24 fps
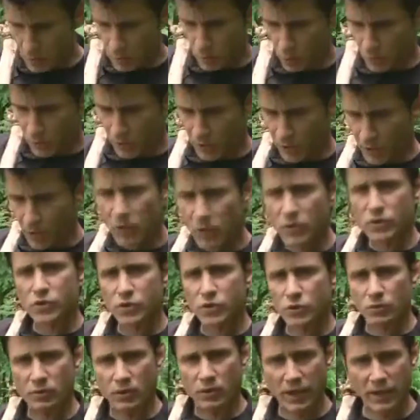What I
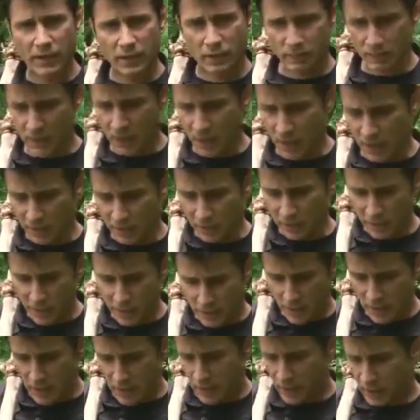also like about it
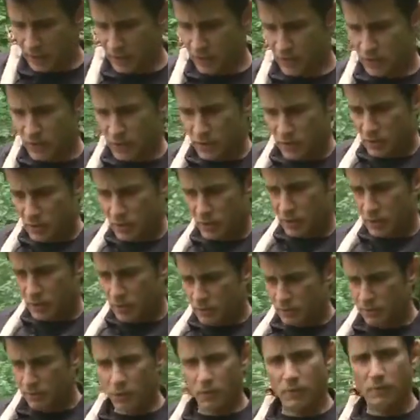is
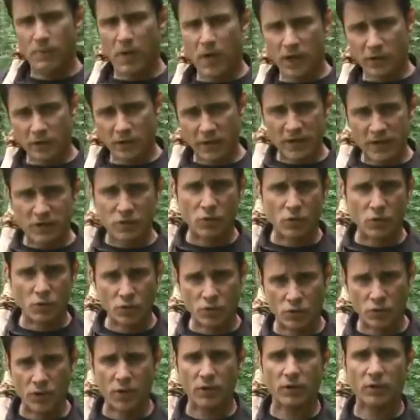for the modern day
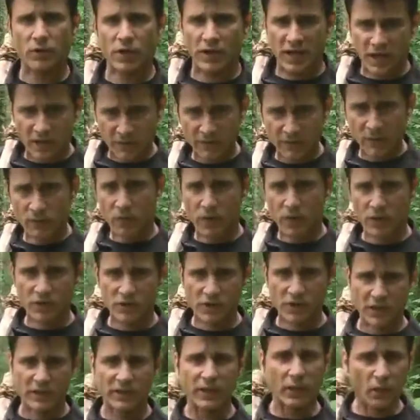soldier under a heavy
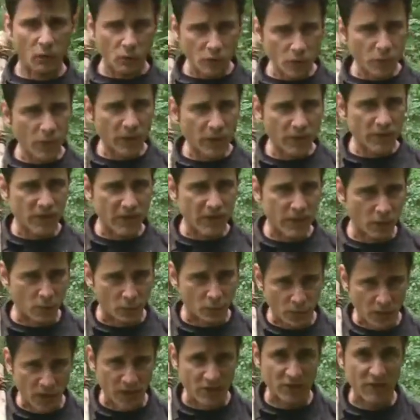rucksack, the only way to take a
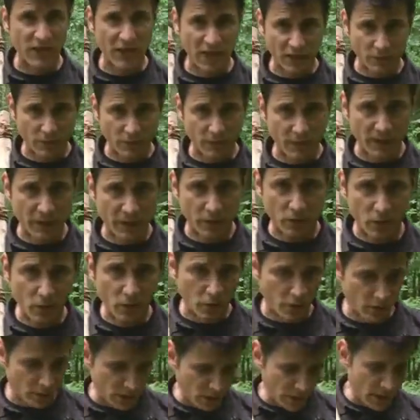rest and remain
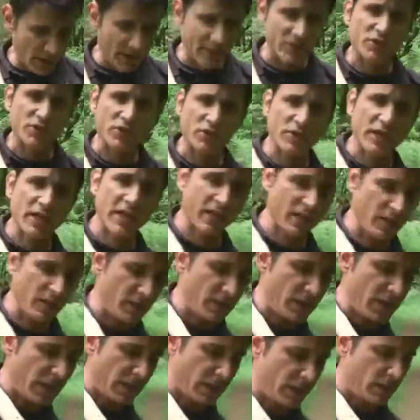alert is to take a
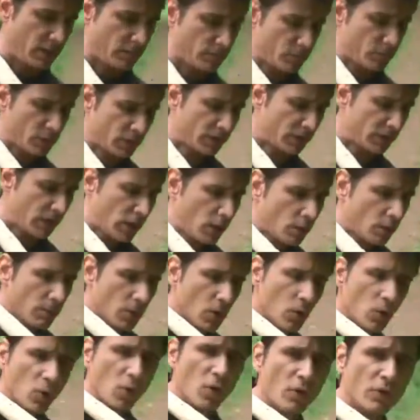knee, putting the
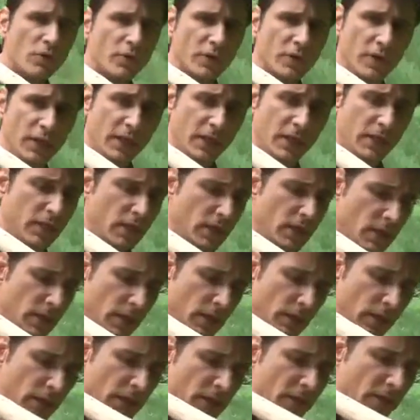elbow on the knee,
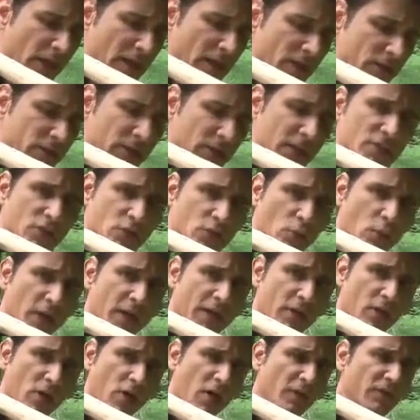and that takes the
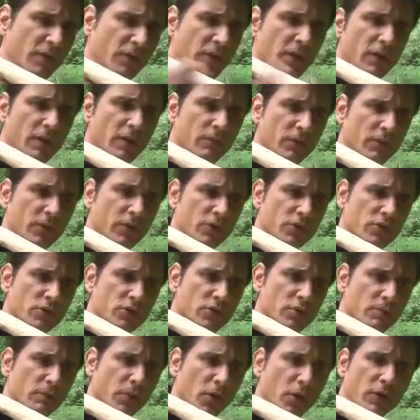weight off, reduces
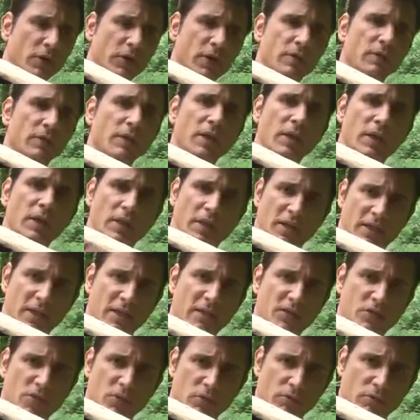the burden, and he
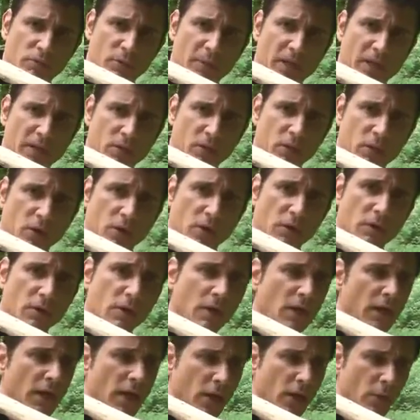can still remain alert.
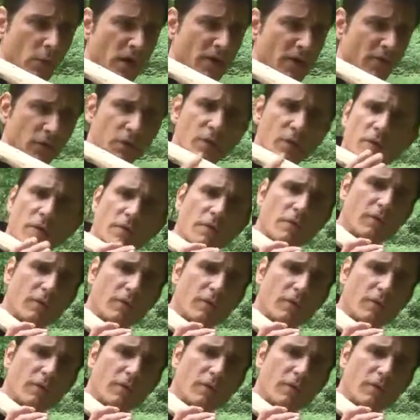However,